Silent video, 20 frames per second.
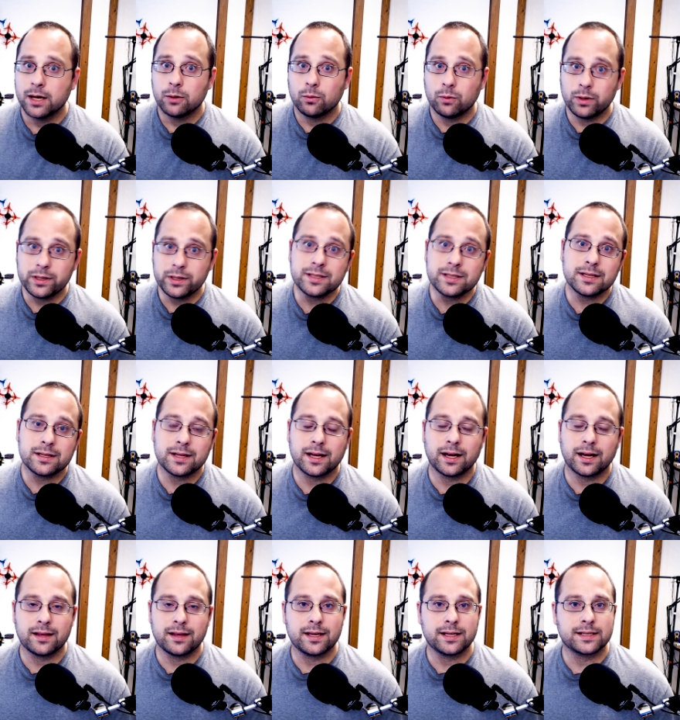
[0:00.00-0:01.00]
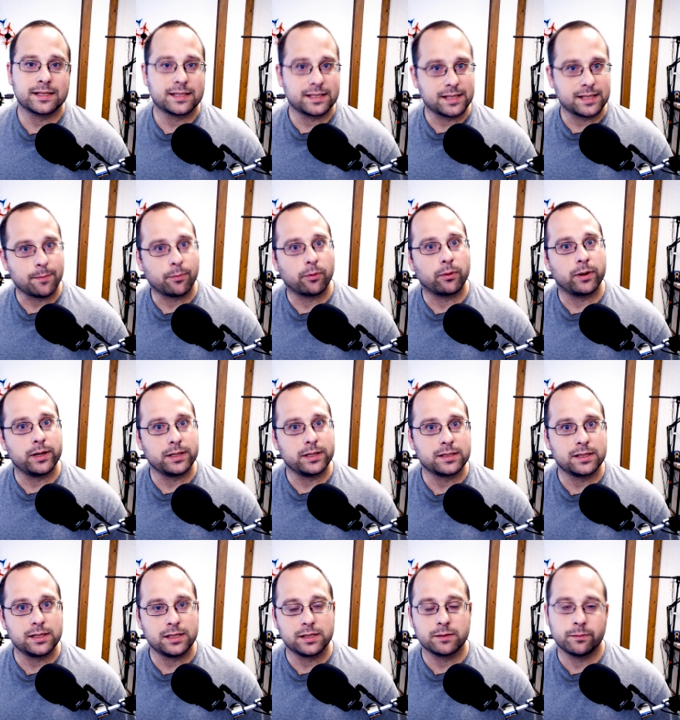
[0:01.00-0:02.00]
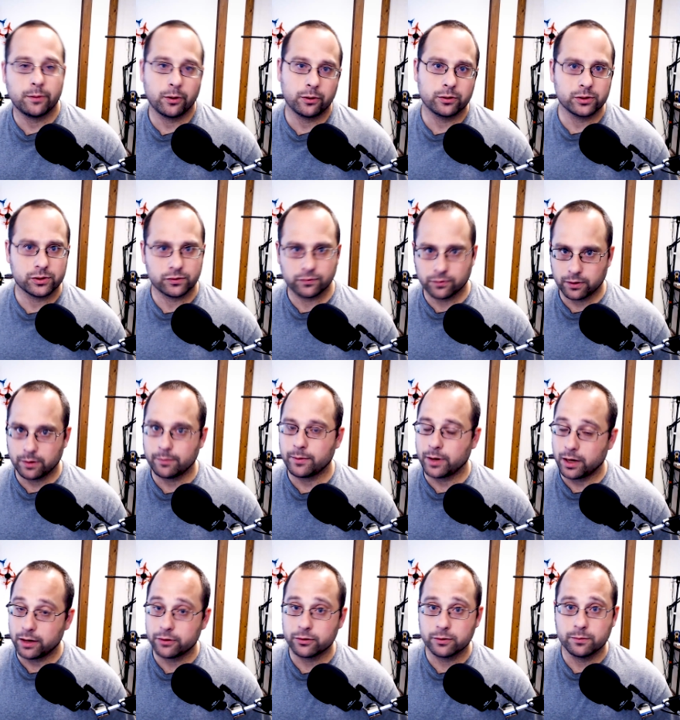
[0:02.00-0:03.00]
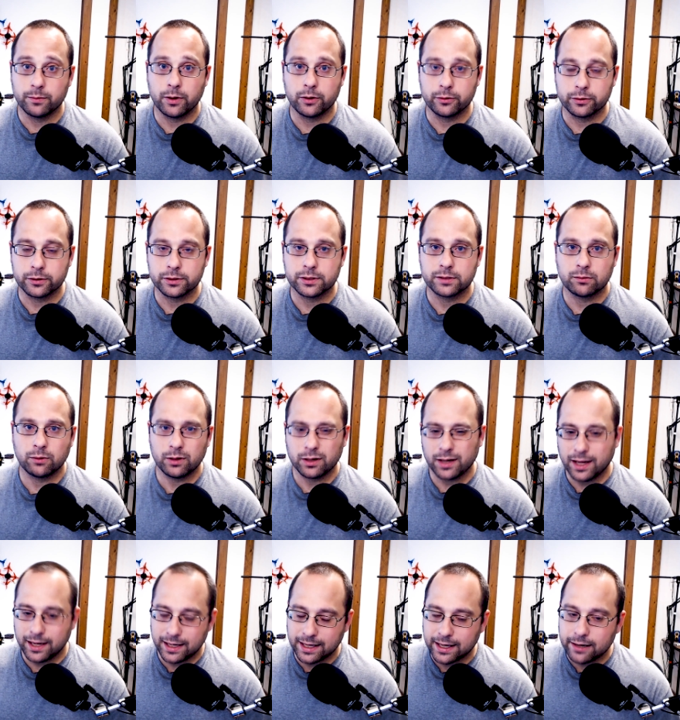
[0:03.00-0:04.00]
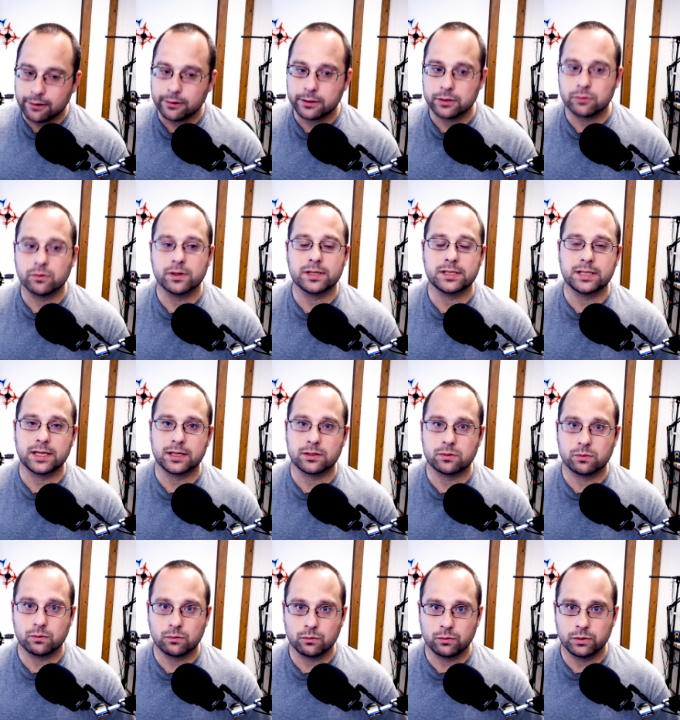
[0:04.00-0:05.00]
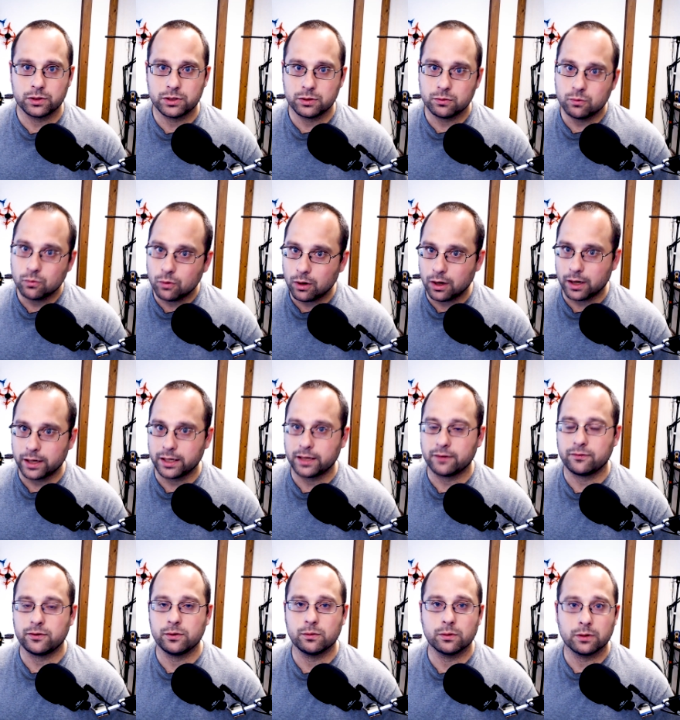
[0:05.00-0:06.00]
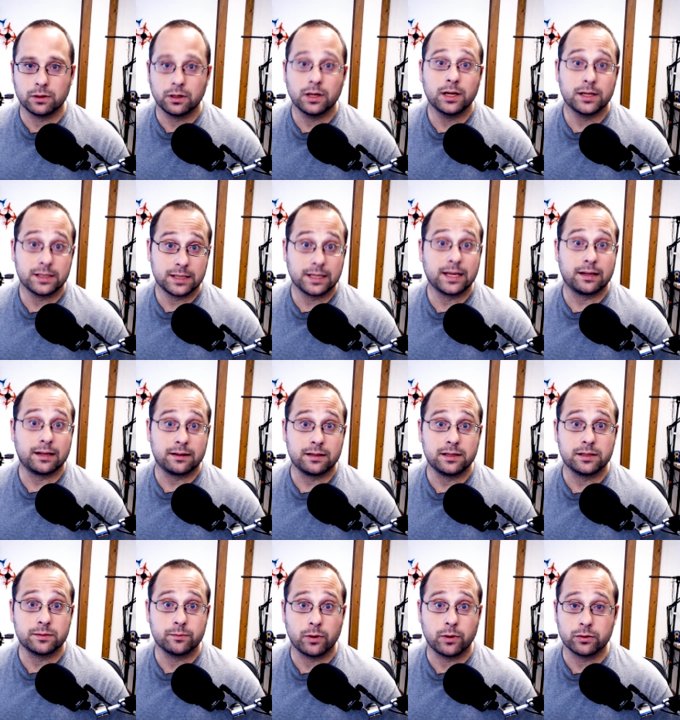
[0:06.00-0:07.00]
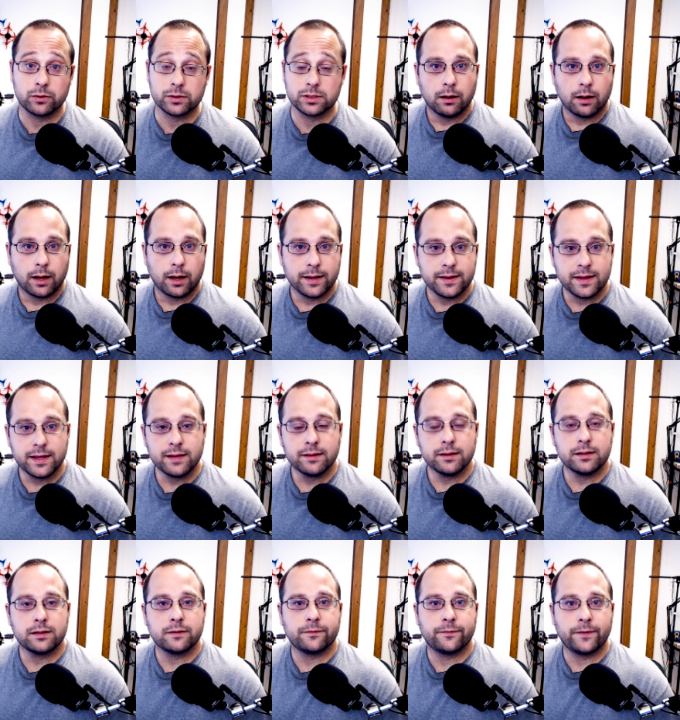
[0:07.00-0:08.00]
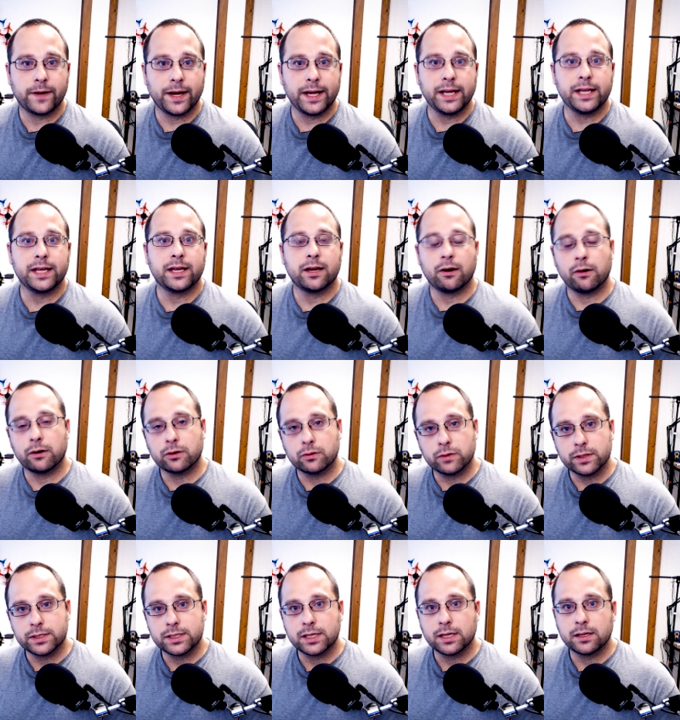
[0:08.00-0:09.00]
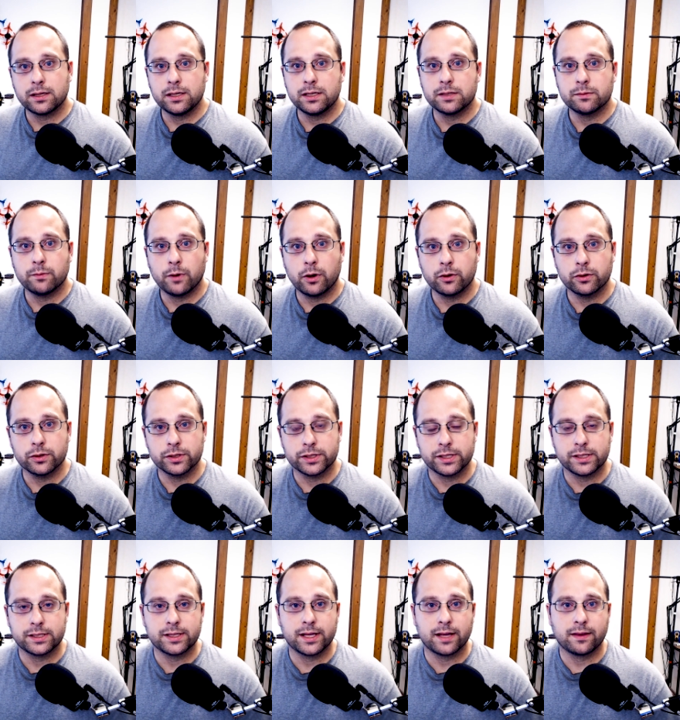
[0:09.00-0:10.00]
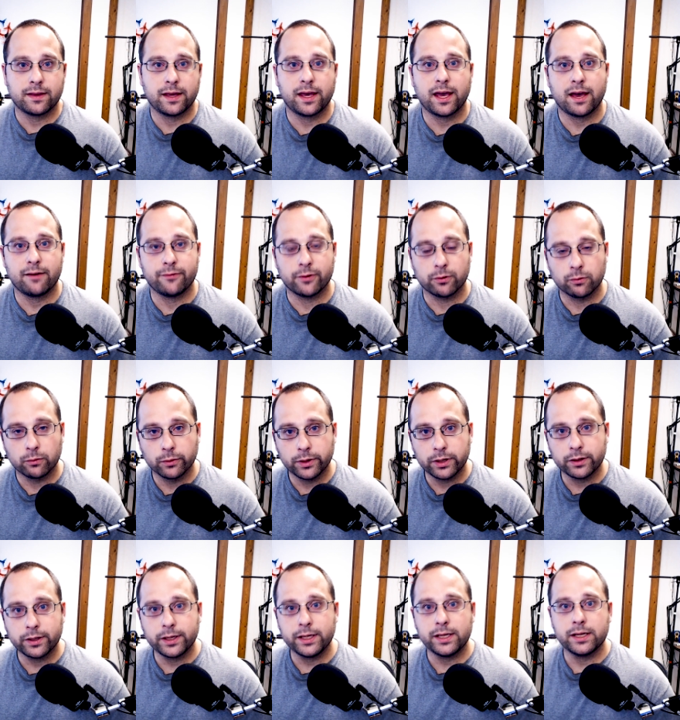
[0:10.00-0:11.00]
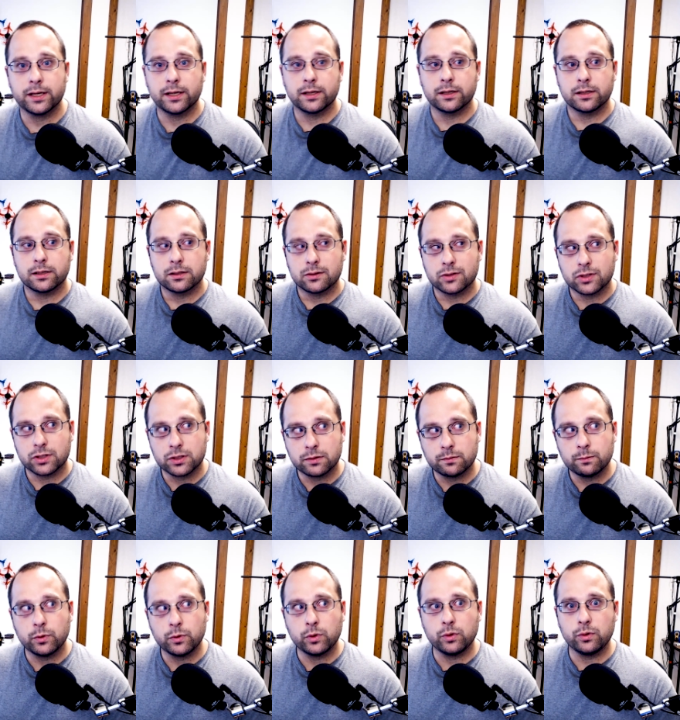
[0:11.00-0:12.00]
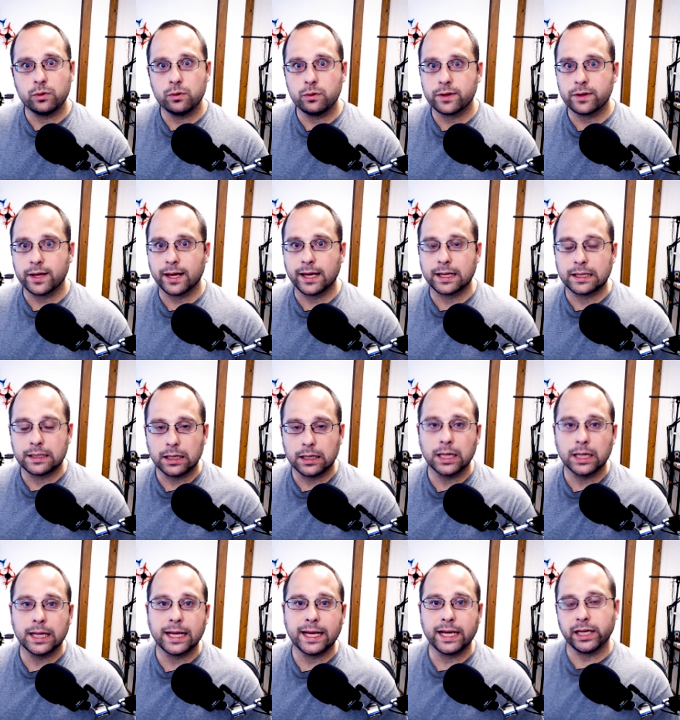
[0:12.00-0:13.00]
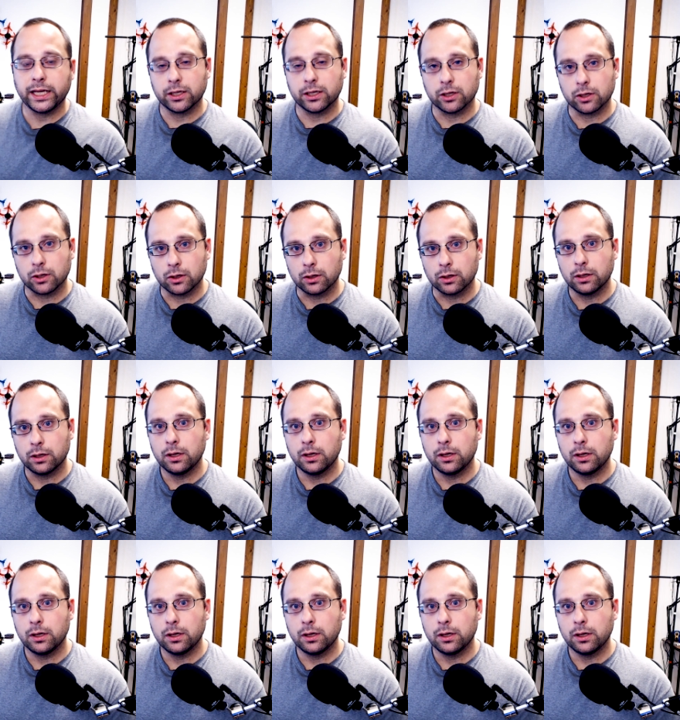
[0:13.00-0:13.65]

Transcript: What is it that I think separates these motors from other motors? And what kind of characteristics would you want if you were to get these motors? I think the defining characteristic of these motors is that they have a really smooth and linear